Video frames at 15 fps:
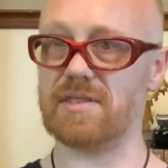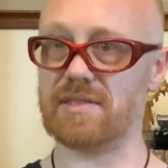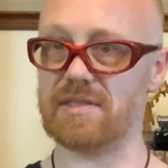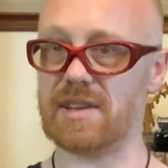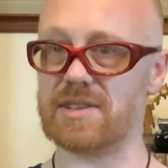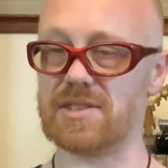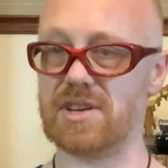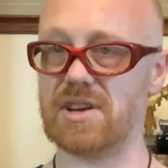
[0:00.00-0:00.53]

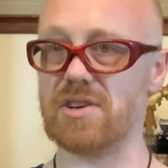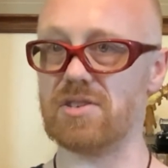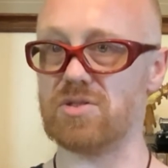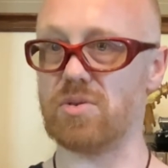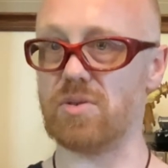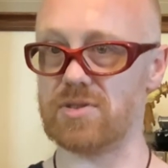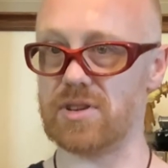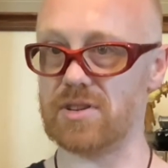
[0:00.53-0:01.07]
that's geared
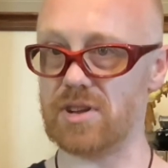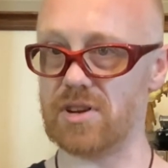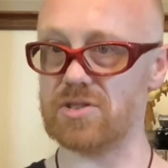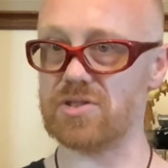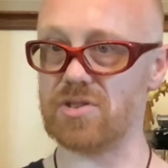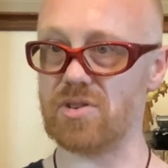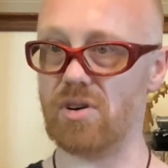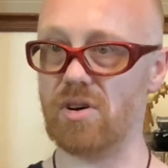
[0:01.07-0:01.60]
towards a
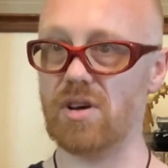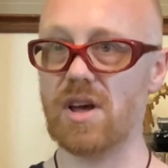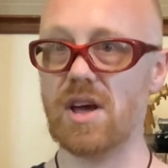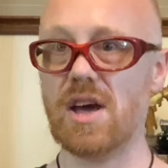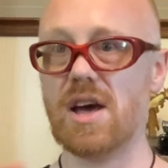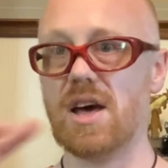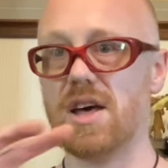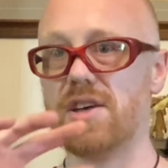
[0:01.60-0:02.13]
dungeon crawl,
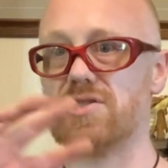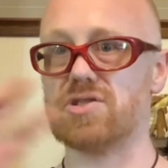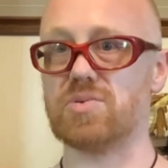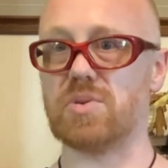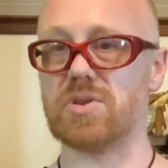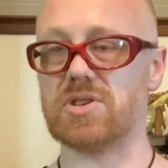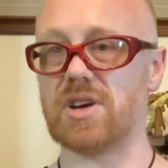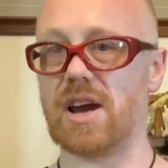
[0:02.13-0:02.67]

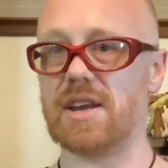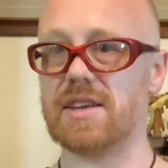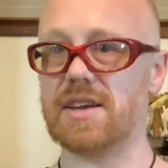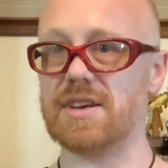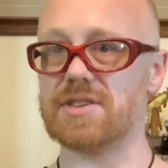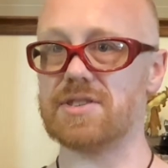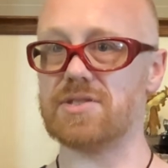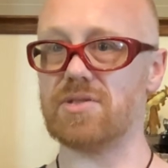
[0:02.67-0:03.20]
switch
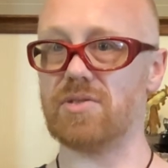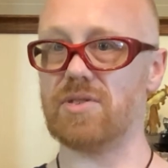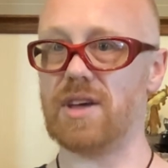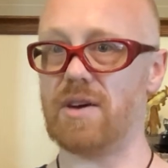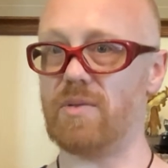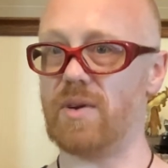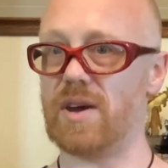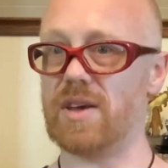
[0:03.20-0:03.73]
ideas so
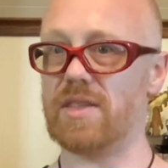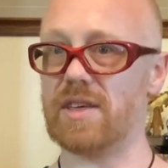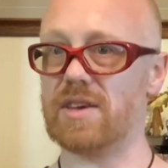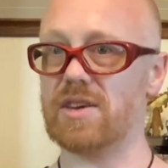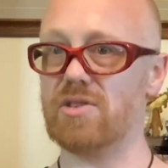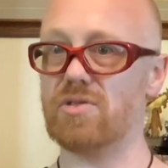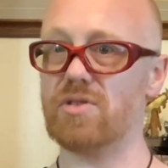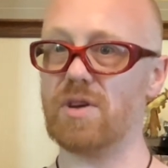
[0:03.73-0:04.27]
that way like
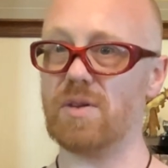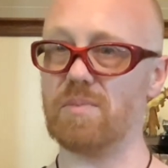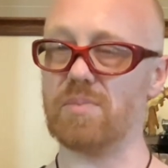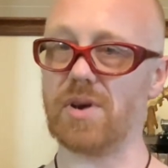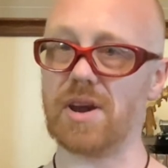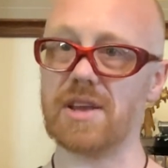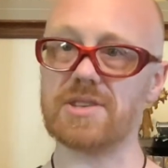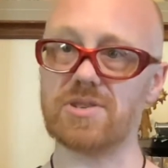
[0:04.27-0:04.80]
you can
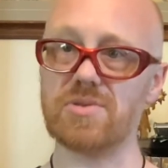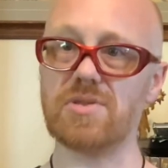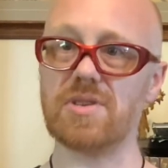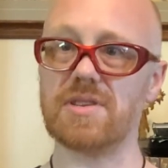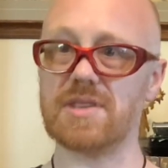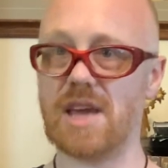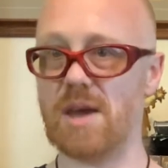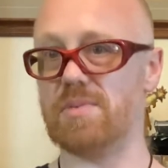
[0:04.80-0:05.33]
bring it to the
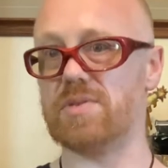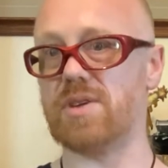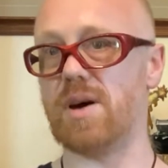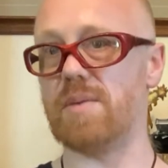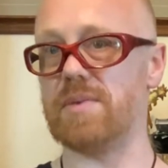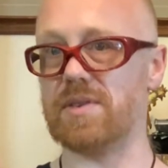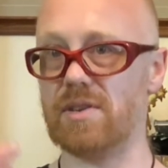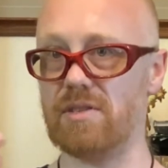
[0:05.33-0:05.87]

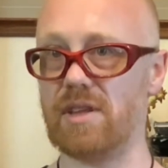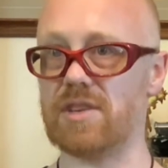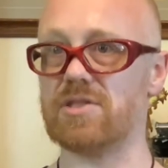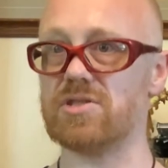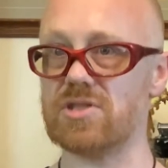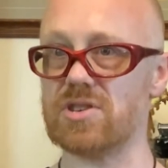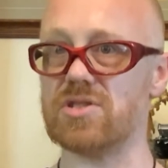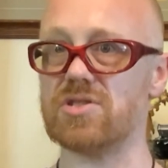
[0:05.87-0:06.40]
tabletop, and you're not
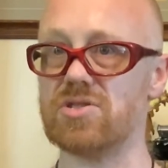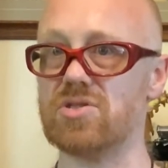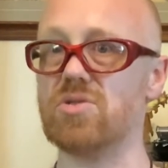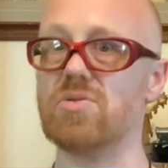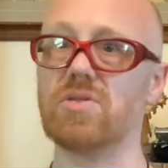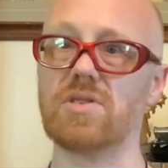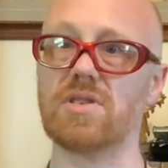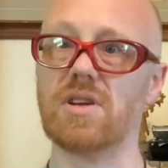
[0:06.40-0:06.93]
just
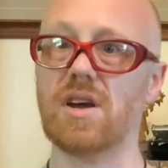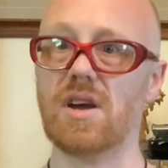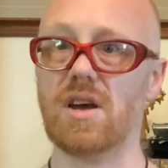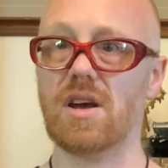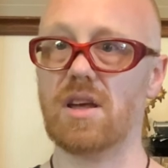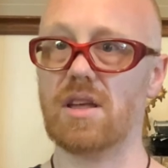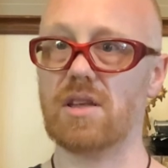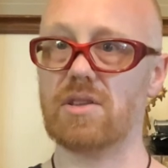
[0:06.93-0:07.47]
doing
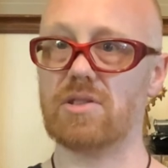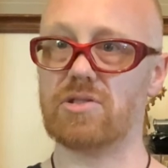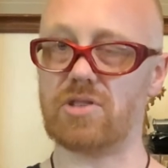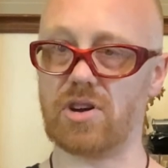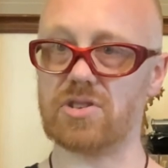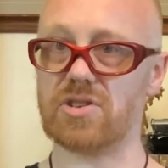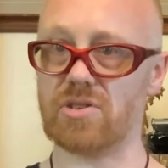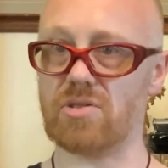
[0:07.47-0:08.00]

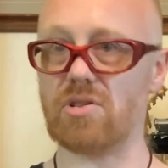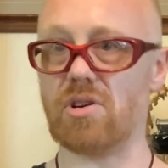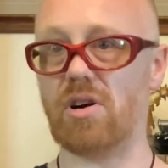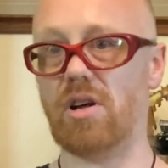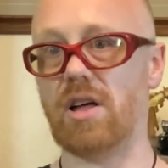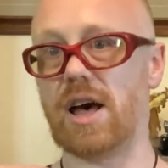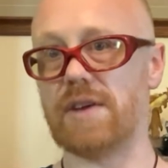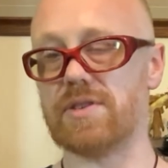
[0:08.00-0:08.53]
dungeon
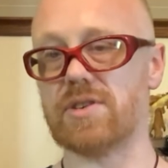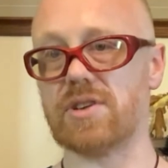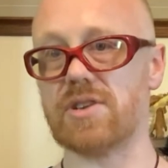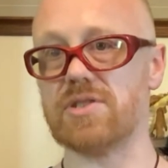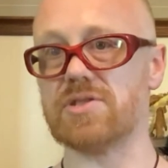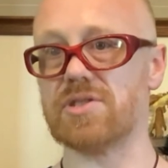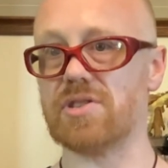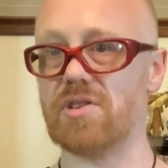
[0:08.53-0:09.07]
crawl after
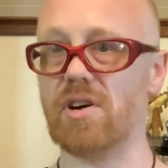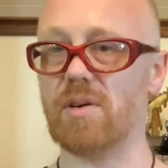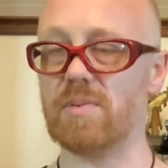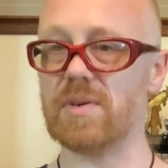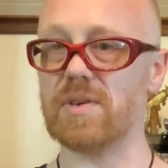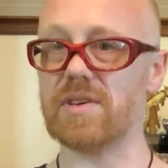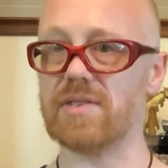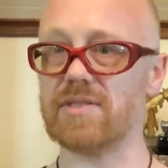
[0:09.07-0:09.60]
dungeon crawl,
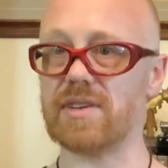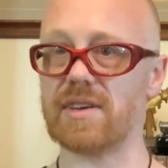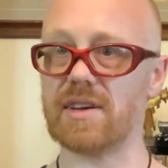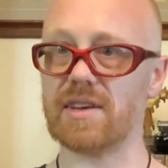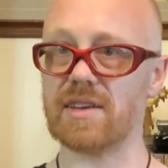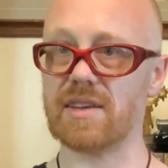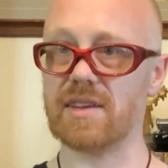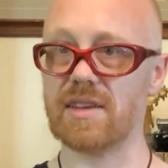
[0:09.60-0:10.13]
because like
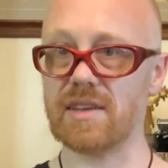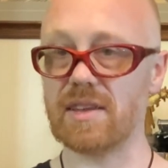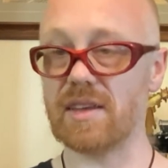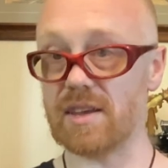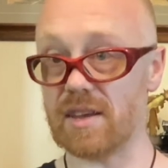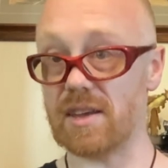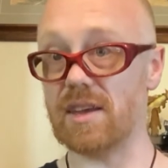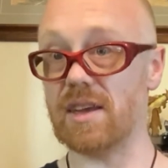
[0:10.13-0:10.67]

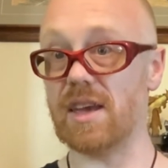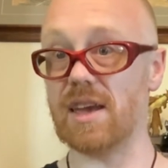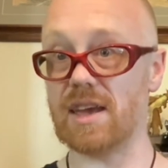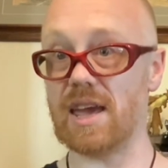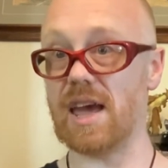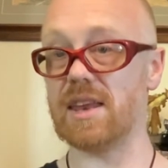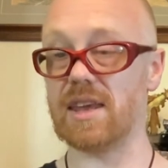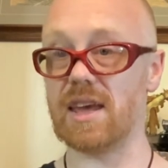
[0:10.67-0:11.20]
it
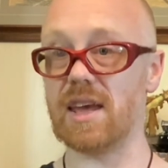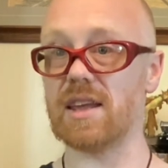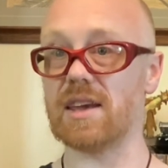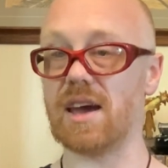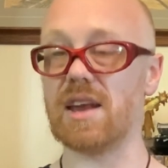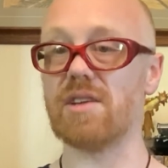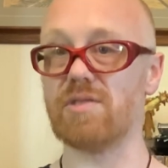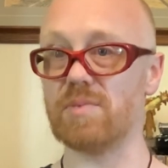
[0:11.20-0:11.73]
can get
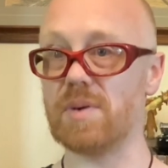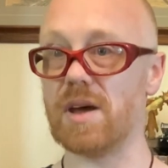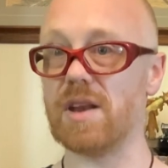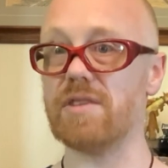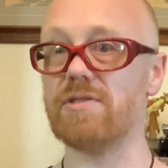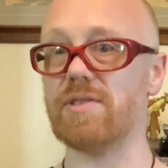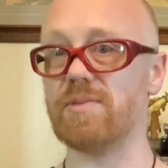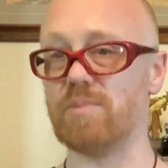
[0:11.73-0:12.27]
kind of
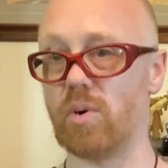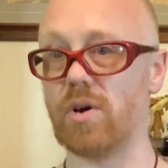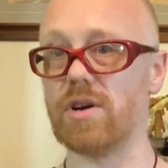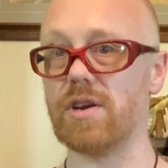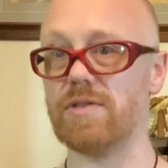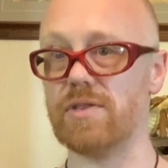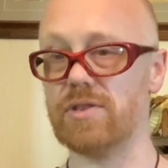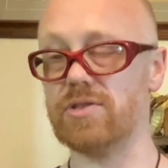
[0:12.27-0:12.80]
repetitive and boring
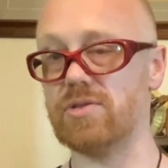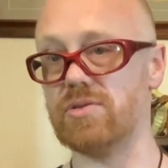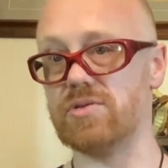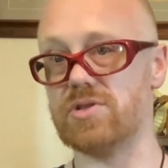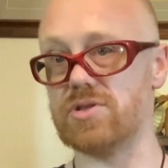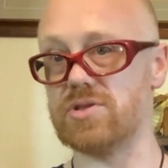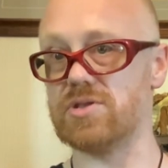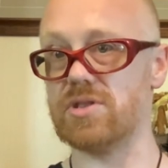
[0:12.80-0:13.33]
if you're doing
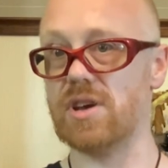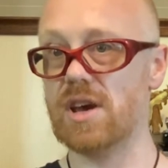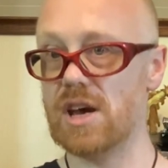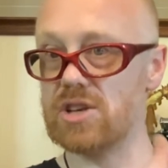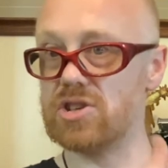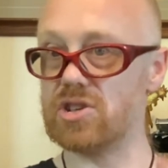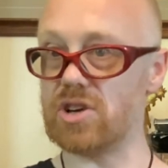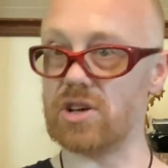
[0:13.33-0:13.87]

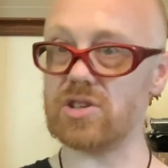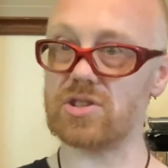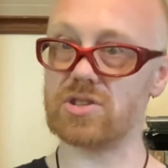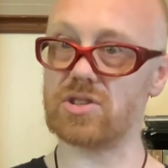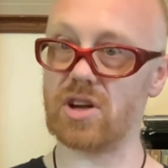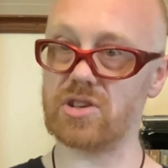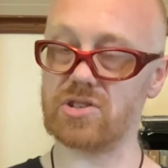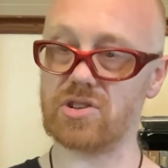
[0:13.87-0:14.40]
just
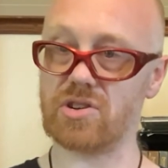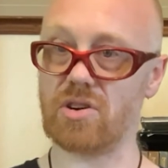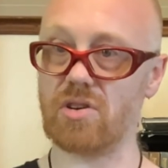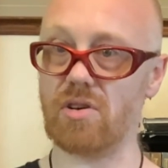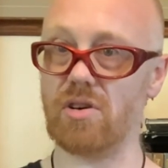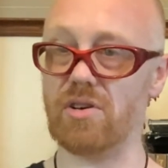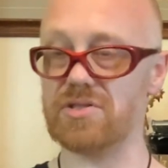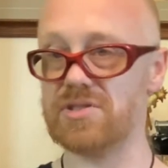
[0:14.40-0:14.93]
dungeon
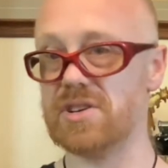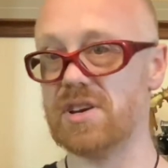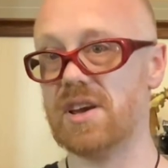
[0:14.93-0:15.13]
crawls